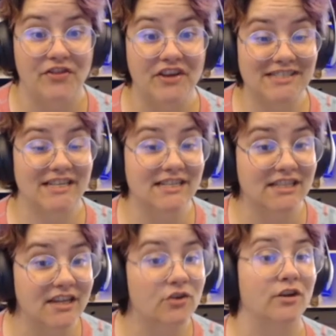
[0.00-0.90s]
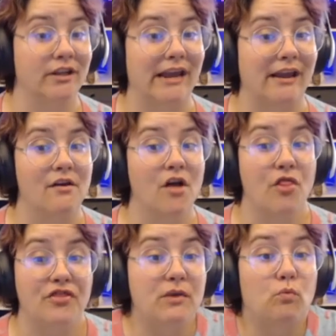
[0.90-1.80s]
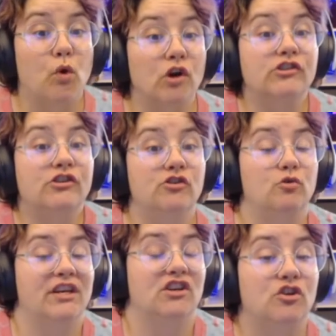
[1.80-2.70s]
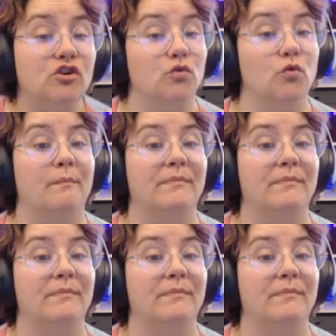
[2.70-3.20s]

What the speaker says: This is literally the worst you can do